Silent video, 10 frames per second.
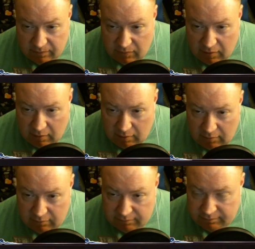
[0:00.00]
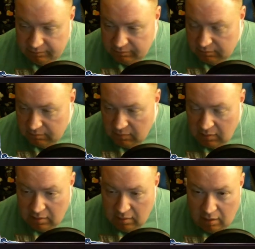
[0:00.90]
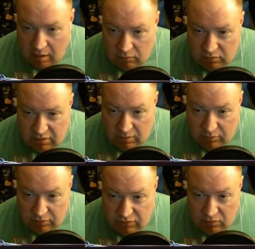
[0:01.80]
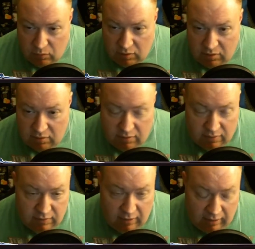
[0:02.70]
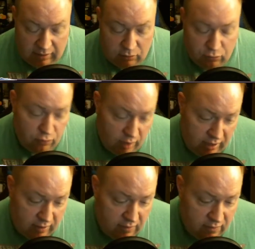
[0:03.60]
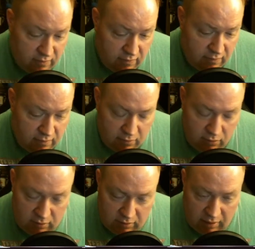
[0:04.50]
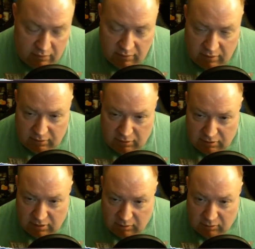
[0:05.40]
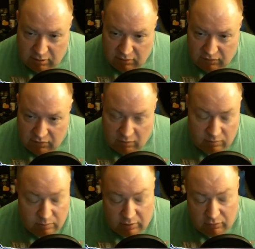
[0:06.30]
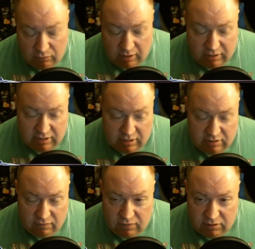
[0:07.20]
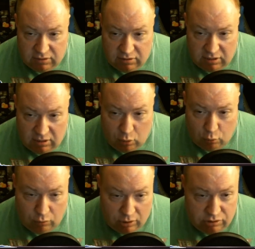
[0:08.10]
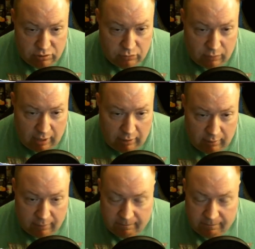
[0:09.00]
I was able to zoom into this, and it reads, it's not confirmed, but it reads as if this is the original Rhinar.